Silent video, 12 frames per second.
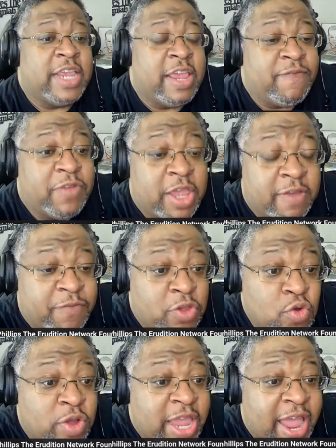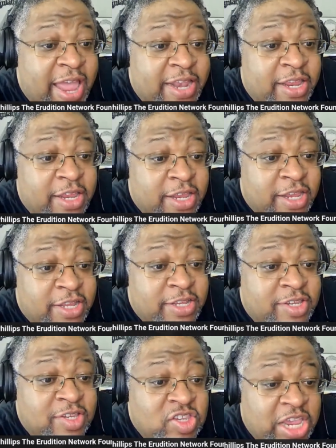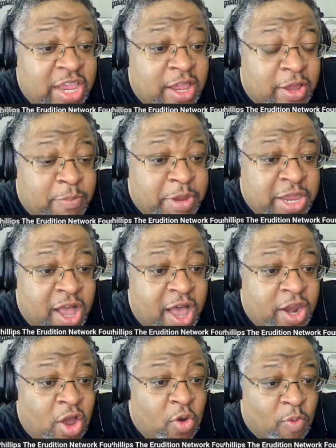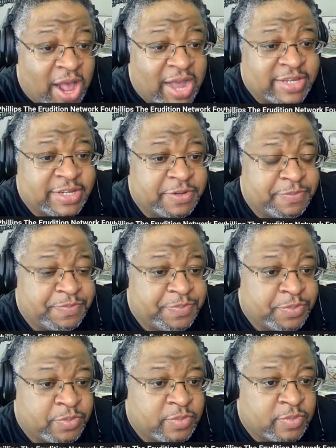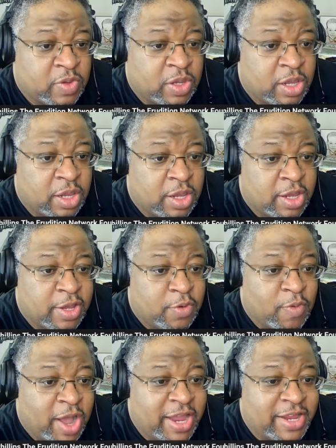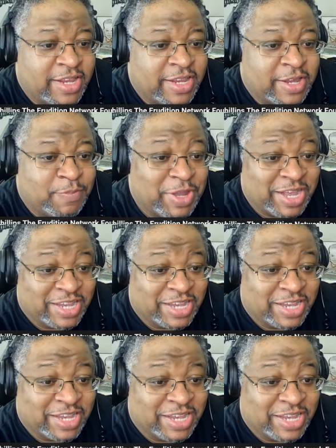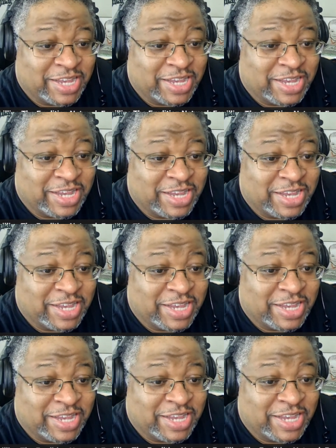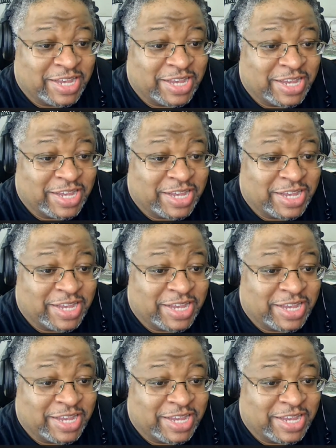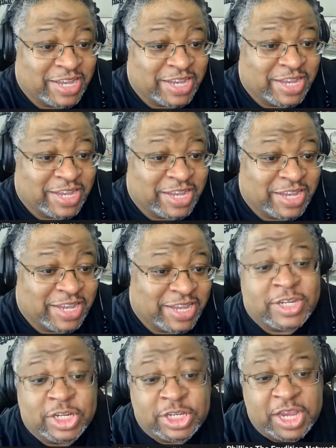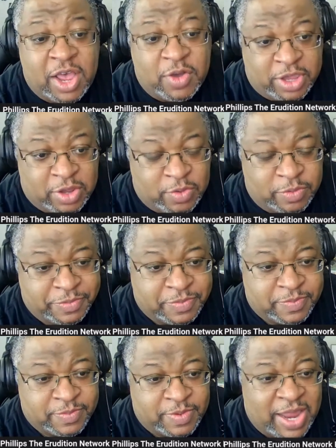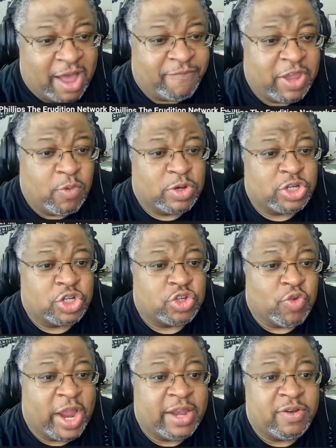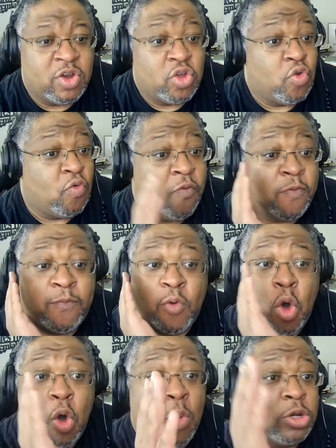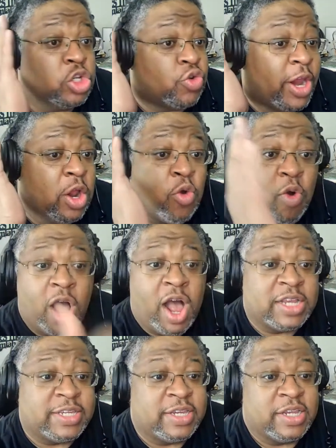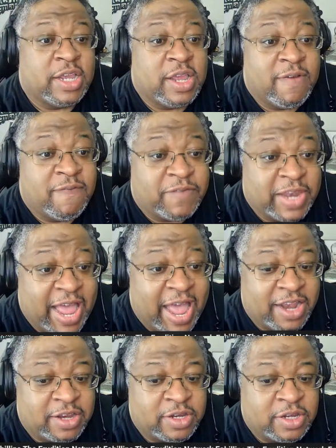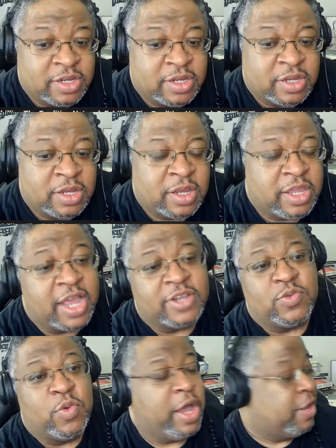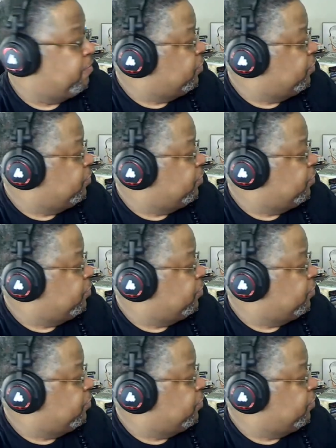if if you can't see beyond the horizon, right? Because there's a curvature of the earth, then that should tell you. Now, if it was straight forward, straight across, flat, guess what?